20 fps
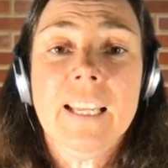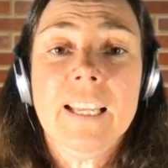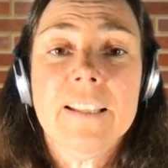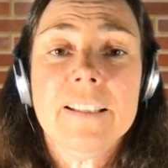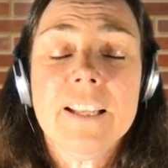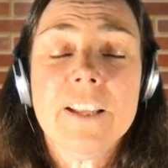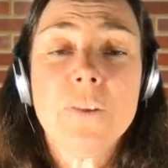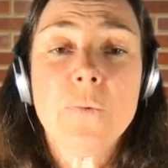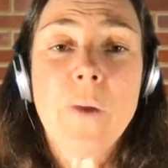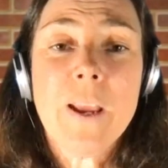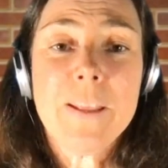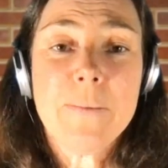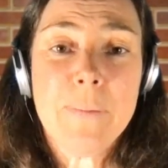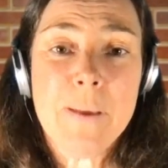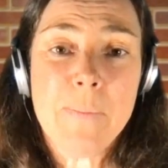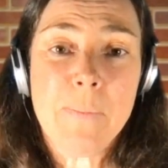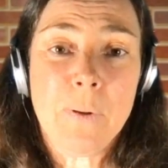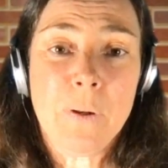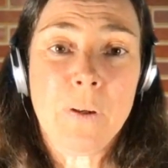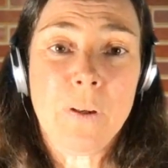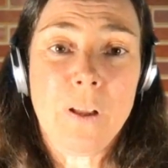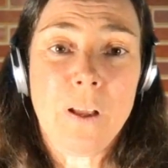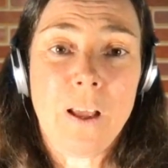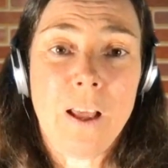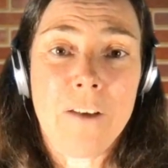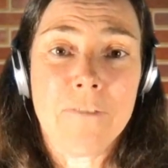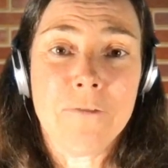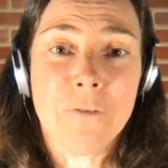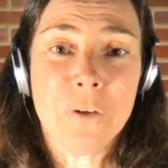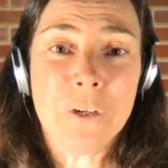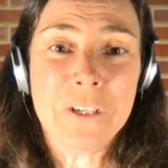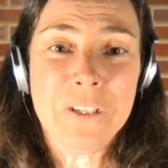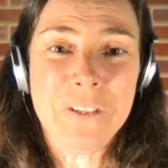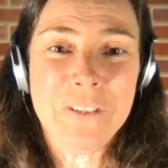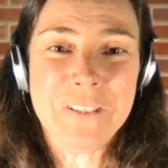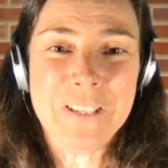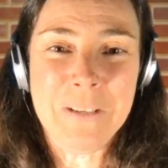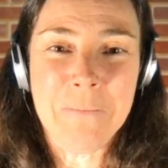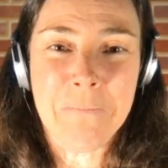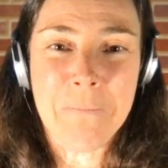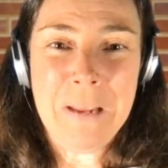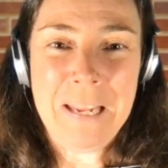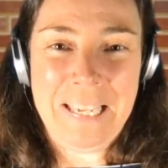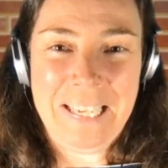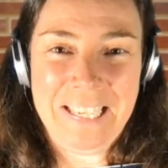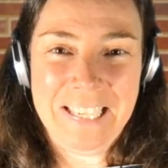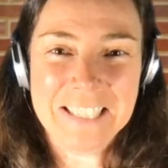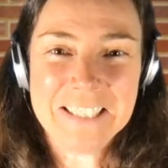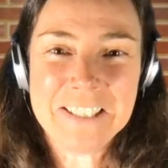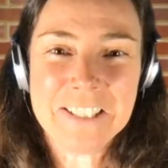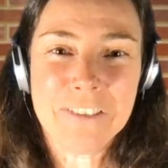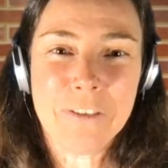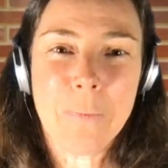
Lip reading: The other way that people avoid using me is to